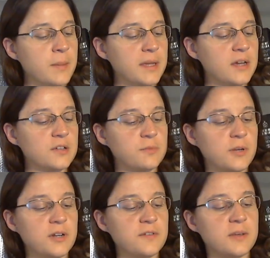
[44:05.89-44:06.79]
because
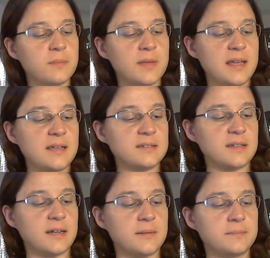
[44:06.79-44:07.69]
one of them is
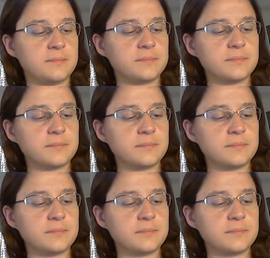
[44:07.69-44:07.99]
the